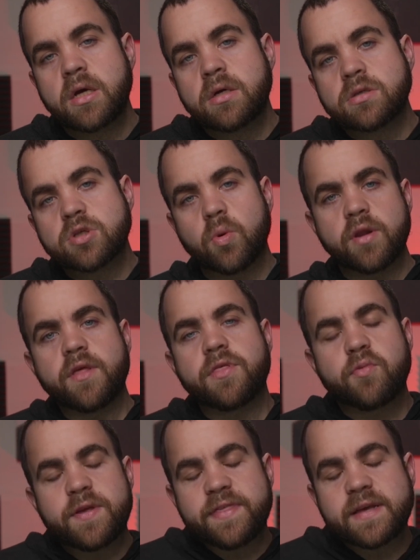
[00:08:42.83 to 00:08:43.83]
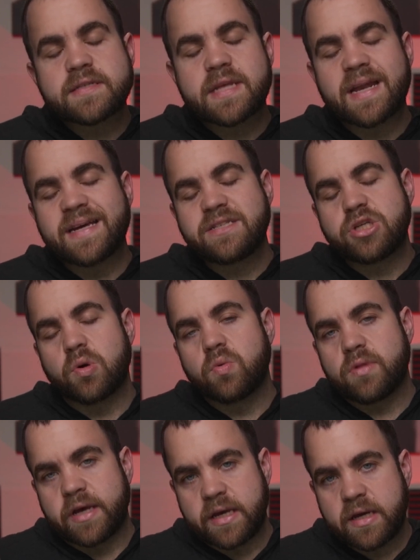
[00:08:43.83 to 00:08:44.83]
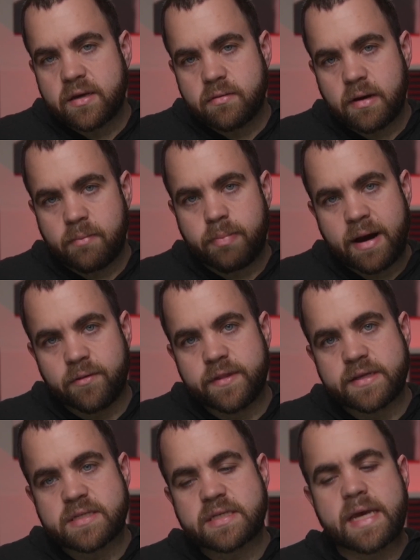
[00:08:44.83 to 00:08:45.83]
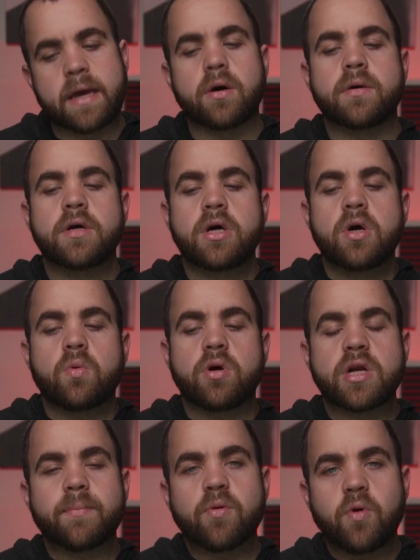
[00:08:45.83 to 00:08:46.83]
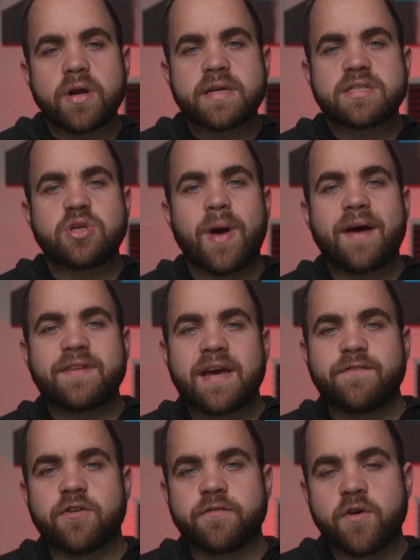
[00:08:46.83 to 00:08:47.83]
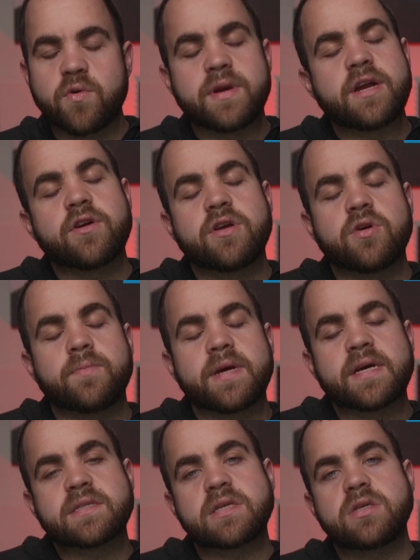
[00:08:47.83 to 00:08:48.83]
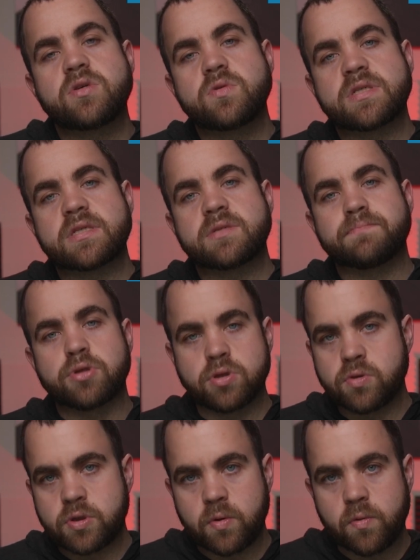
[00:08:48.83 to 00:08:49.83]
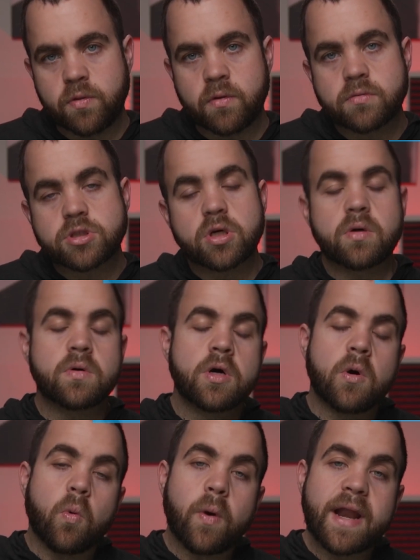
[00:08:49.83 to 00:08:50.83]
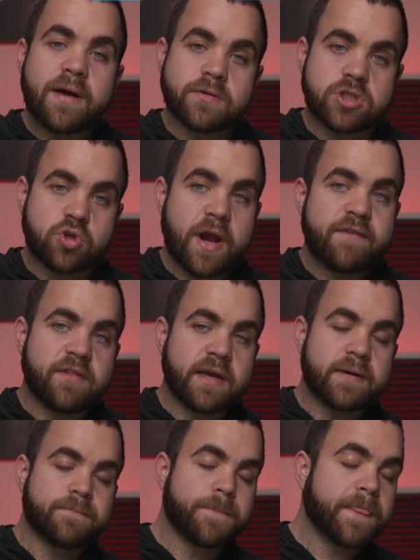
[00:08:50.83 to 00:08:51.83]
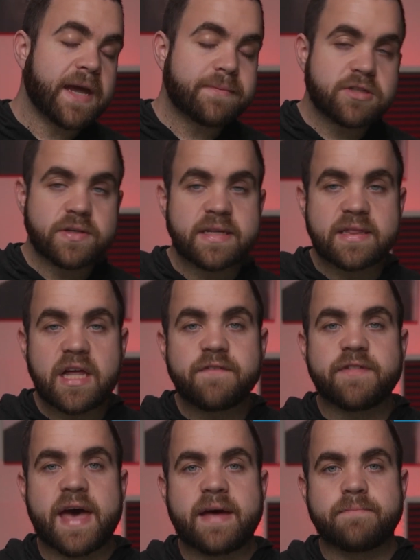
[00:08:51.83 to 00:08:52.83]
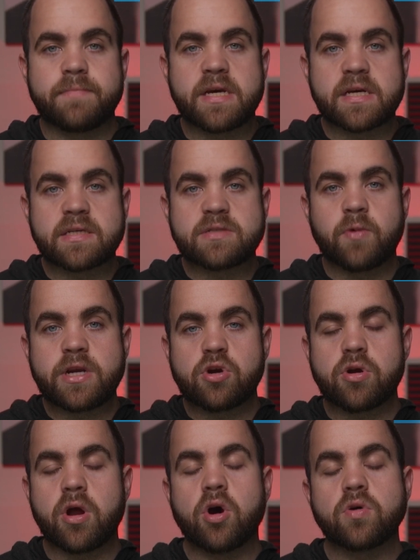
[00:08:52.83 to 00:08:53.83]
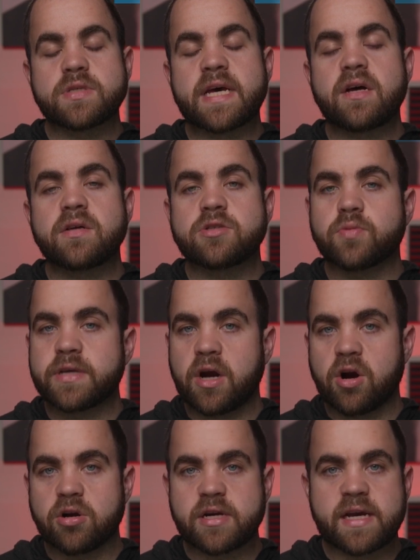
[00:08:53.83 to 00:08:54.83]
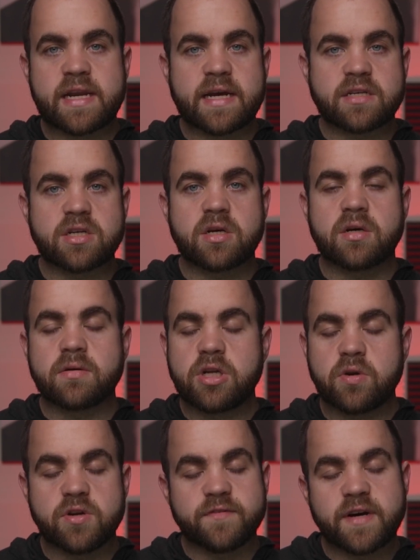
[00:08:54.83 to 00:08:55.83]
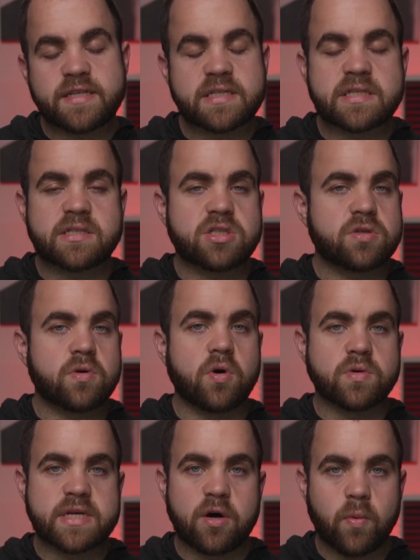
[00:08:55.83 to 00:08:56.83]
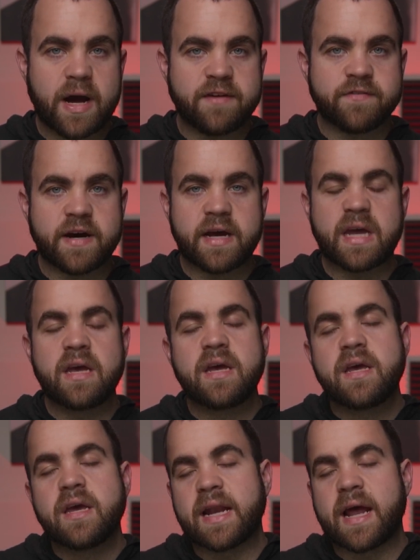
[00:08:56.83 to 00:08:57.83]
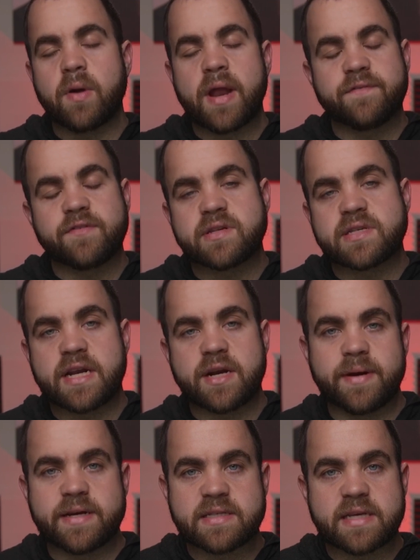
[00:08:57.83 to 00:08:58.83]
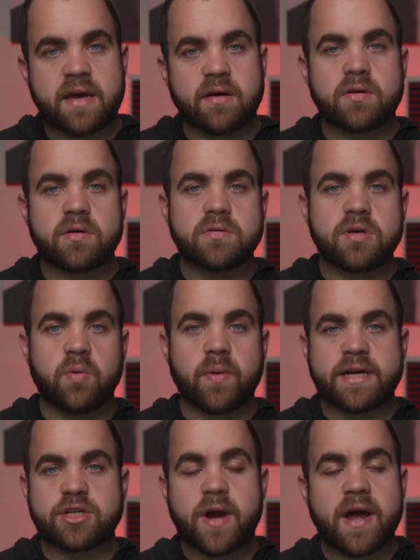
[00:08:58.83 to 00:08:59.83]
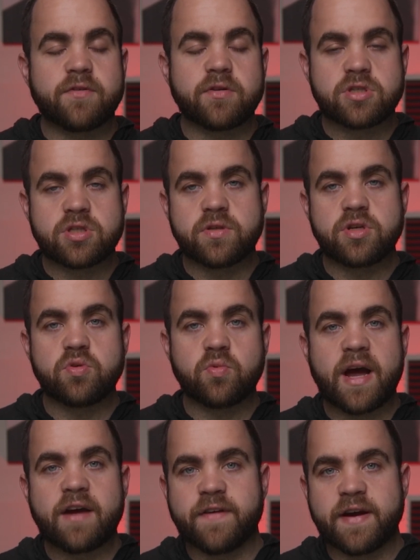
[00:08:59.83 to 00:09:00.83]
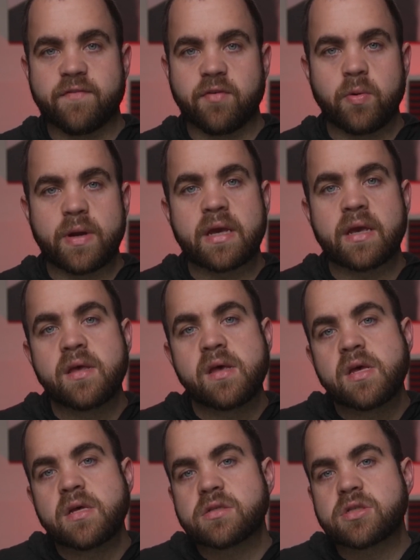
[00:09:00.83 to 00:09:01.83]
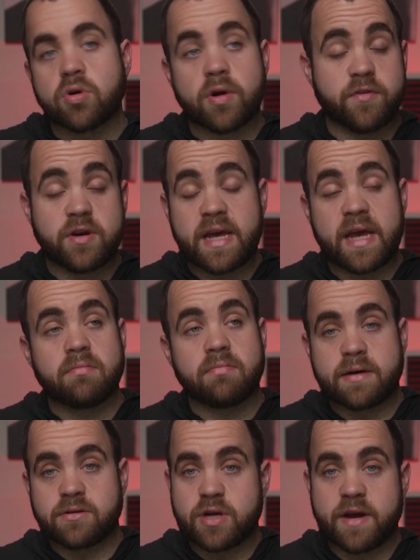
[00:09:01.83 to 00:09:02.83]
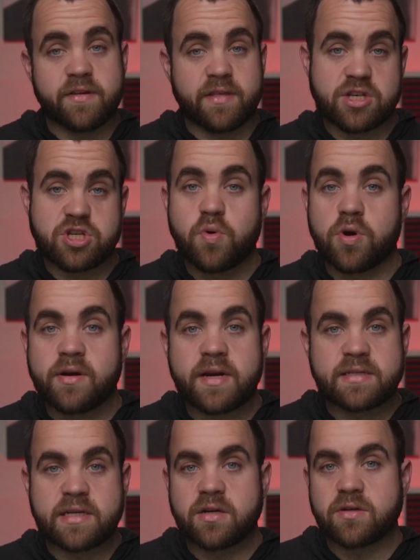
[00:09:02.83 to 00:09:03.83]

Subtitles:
So what are the 3 things that I don't like about this scale? Well, number 1 is you have to have your phone near you because it uses Bluetooth. So when I was traveling, I absolutely love that, because when you're in a hotel, it's really hard to connect to, devices to hotel Wi-Fi, and I would have to set up my scale, when I traveled, to the new Wi-Fi every week, or every day. I was traveling like 200 days a year,